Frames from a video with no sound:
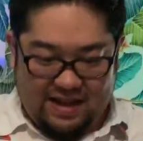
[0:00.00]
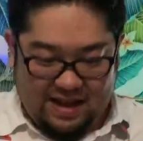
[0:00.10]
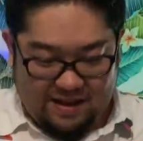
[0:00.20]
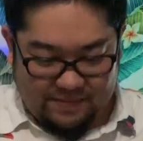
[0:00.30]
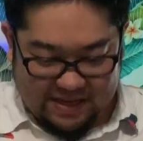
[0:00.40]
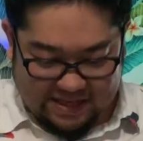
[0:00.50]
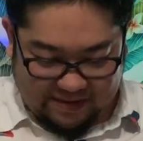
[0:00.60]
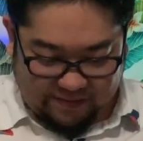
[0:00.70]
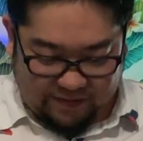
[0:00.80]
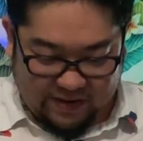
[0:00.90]
um,
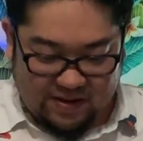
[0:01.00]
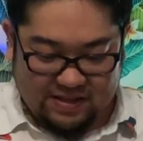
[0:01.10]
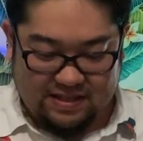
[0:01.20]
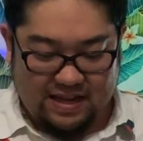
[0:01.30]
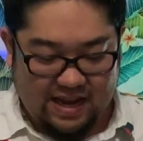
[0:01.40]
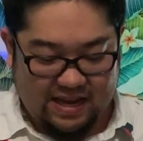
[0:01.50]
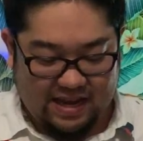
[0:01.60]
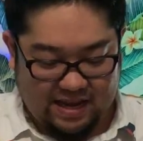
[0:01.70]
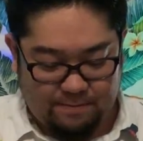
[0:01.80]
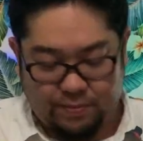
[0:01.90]
this feels like
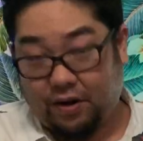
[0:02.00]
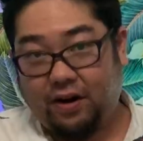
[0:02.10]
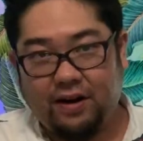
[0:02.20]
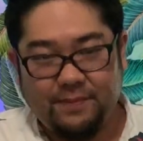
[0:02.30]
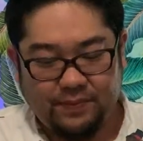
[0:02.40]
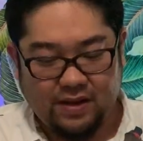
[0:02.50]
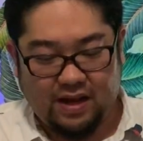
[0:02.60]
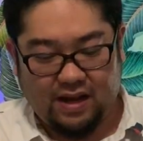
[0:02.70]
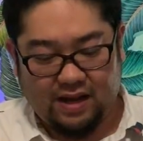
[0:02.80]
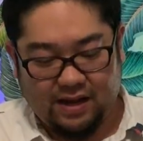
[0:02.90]
a bar.
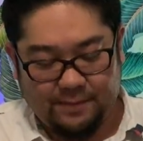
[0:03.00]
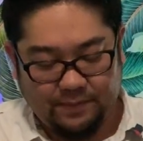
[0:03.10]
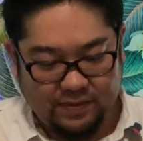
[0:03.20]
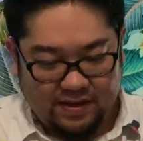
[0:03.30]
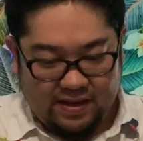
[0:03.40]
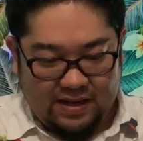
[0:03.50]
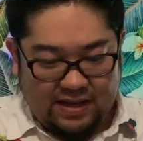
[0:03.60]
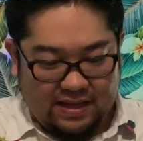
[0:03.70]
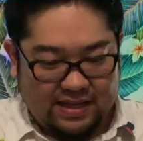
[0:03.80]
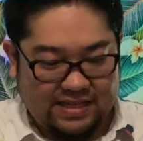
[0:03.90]
Um,
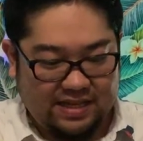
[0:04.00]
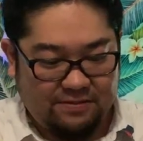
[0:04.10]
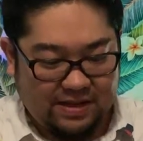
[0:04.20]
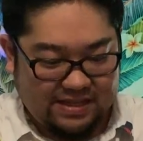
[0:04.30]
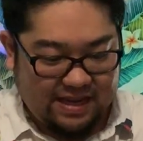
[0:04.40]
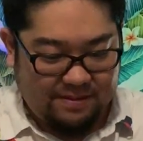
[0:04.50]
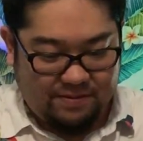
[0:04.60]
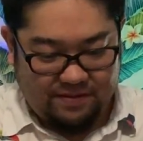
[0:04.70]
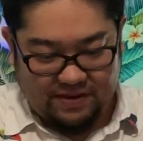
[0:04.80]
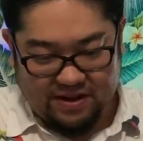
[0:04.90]
Let's see what
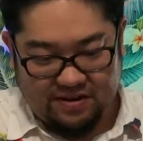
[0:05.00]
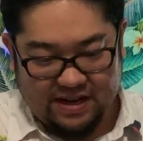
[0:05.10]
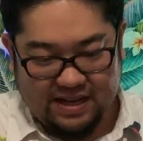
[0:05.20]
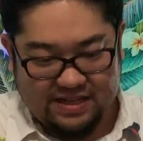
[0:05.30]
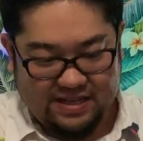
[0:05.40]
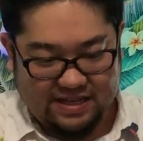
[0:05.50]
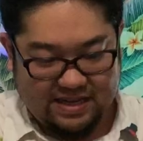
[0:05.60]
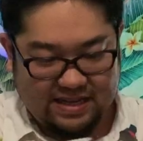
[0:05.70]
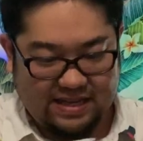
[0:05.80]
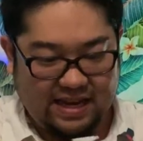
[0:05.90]
type of ingredients this
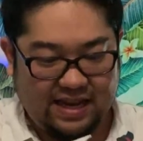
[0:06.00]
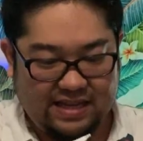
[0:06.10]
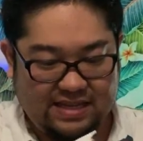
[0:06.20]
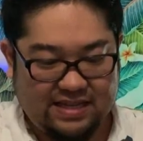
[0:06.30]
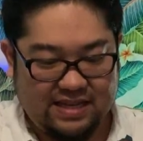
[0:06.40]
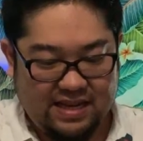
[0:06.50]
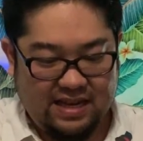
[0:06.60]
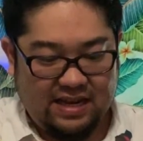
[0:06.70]
contains.